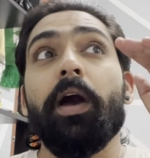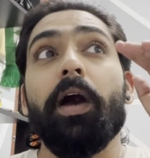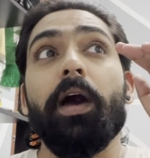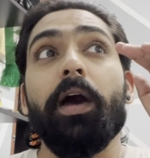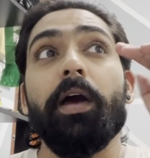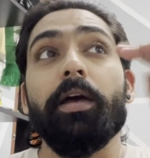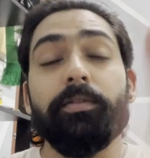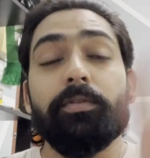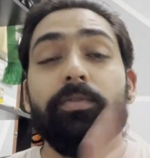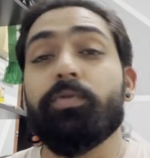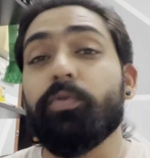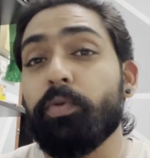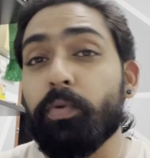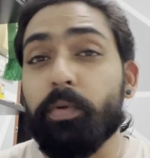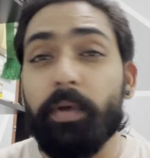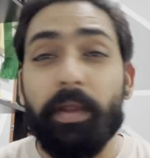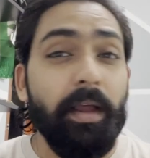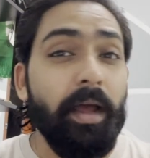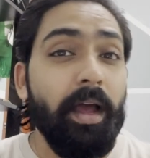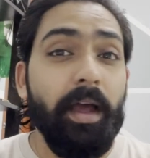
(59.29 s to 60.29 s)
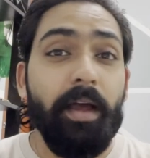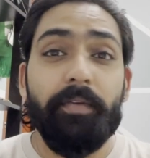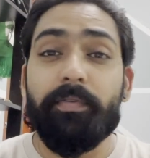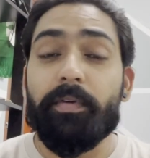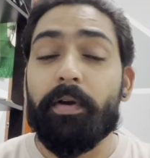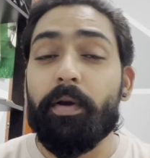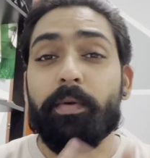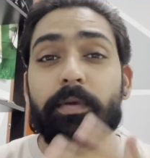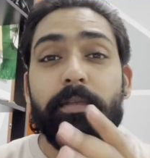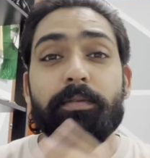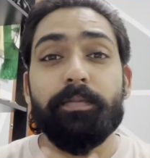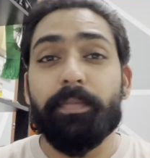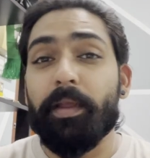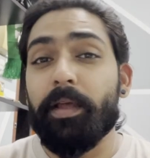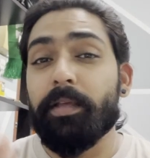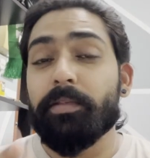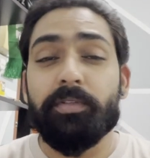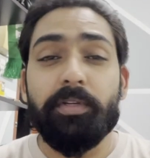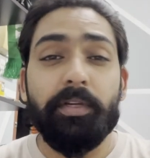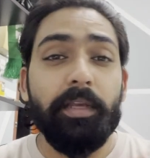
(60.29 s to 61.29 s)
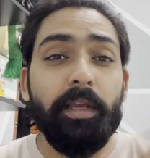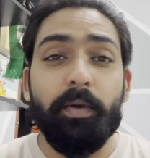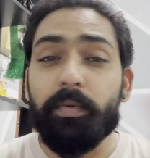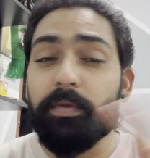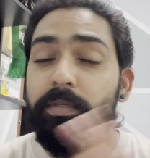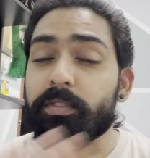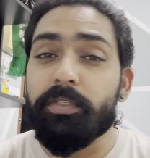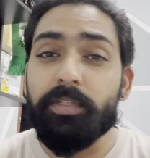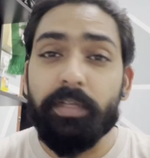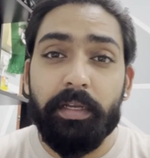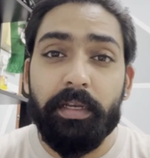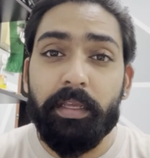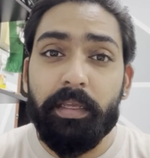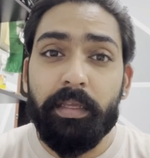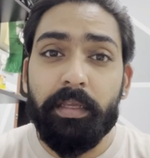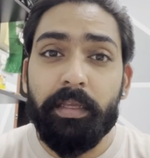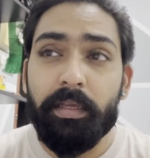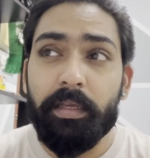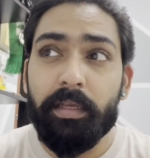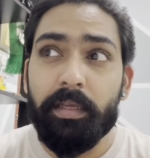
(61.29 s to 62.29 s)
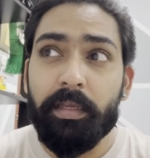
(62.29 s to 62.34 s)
2.5 hours plus 3 hours journey.